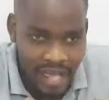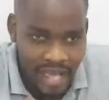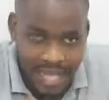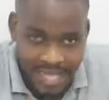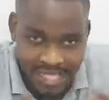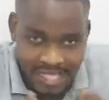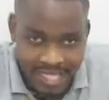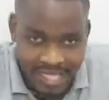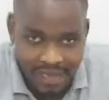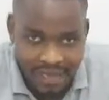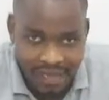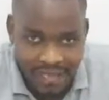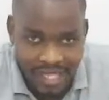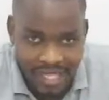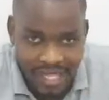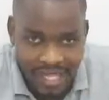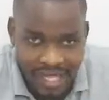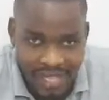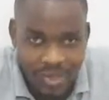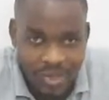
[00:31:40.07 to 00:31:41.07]
asking
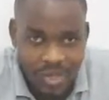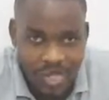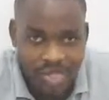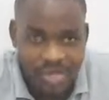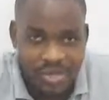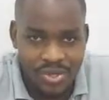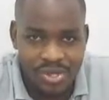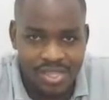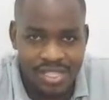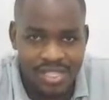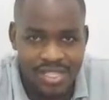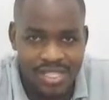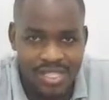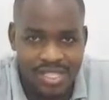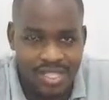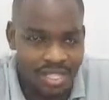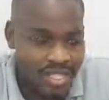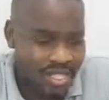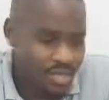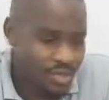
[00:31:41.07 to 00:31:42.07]
me
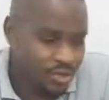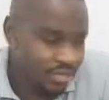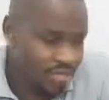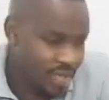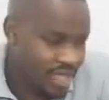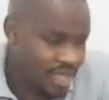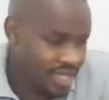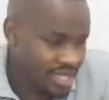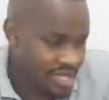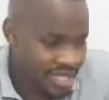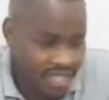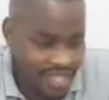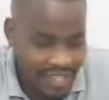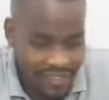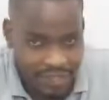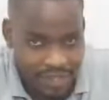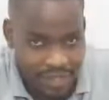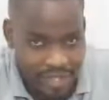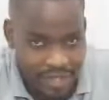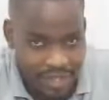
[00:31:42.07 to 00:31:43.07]
questions. Yeah, it will be a
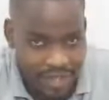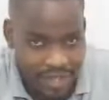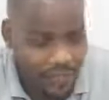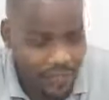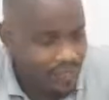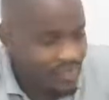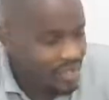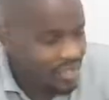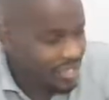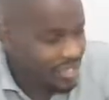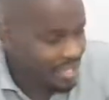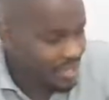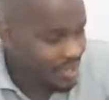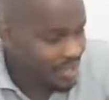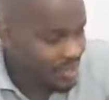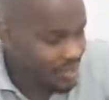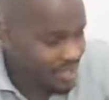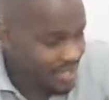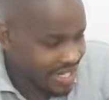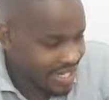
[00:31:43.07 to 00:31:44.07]
live video.
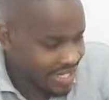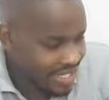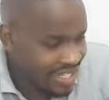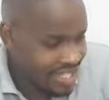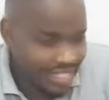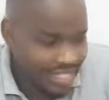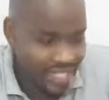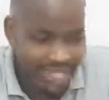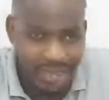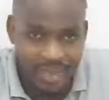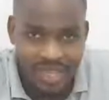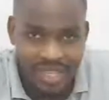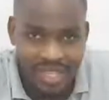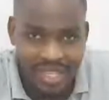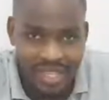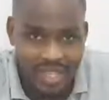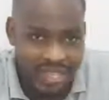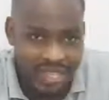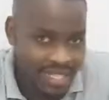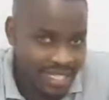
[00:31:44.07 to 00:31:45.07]
All right,
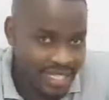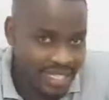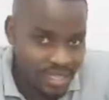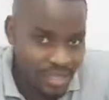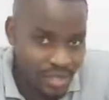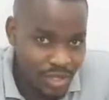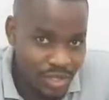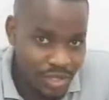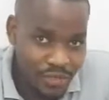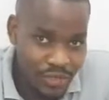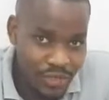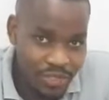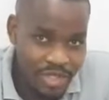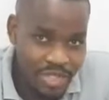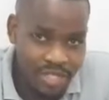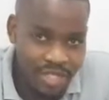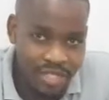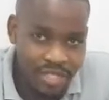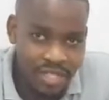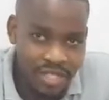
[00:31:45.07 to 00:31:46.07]
with the little
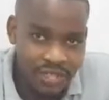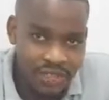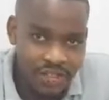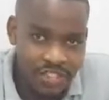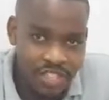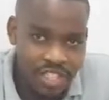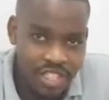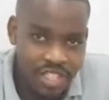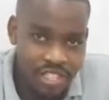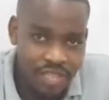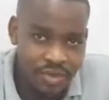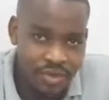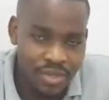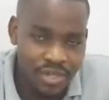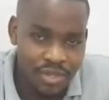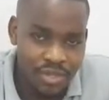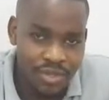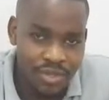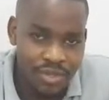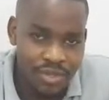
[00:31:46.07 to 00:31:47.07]
information that I've shared
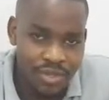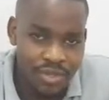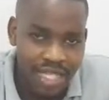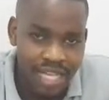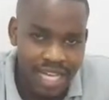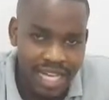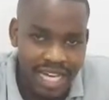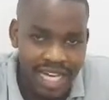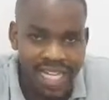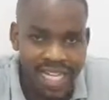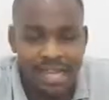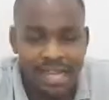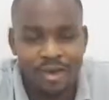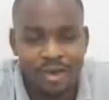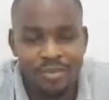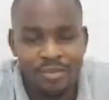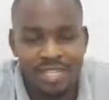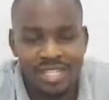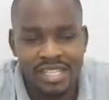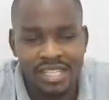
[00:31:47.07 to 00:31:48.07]
with you,
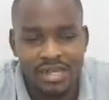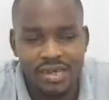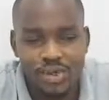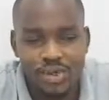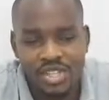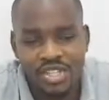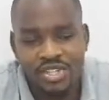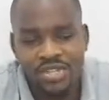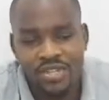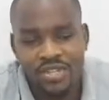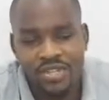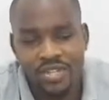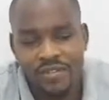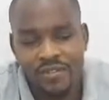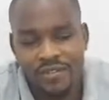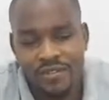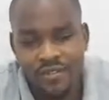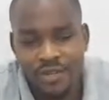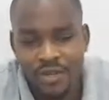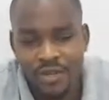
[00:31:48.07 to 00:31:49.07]
allow me wish you a
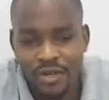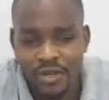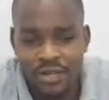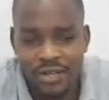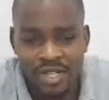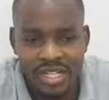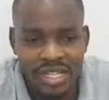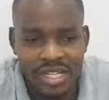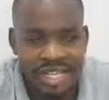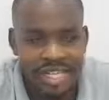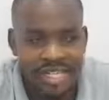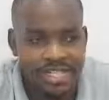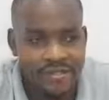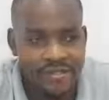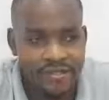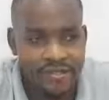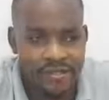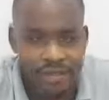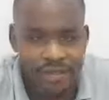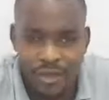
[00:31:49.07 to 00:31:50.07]
very good night, a
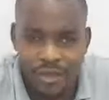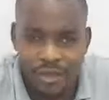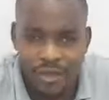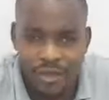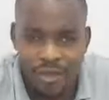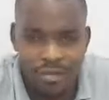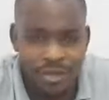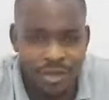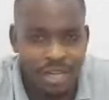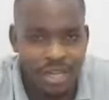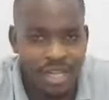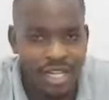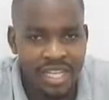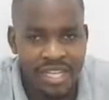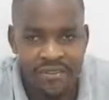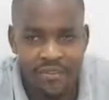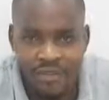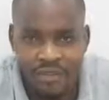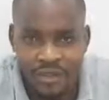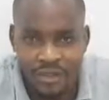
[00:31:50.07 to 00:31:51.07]
very good
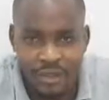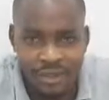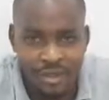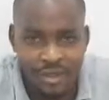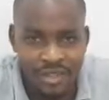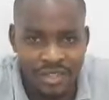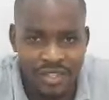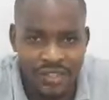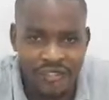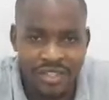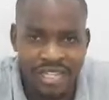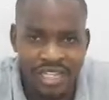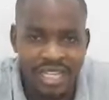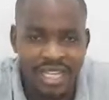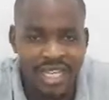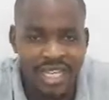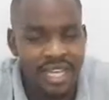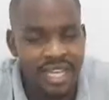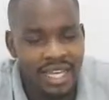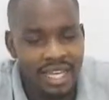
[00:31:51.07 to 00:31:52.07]
morning, a very good
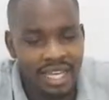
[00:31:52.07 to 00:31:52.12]
evening,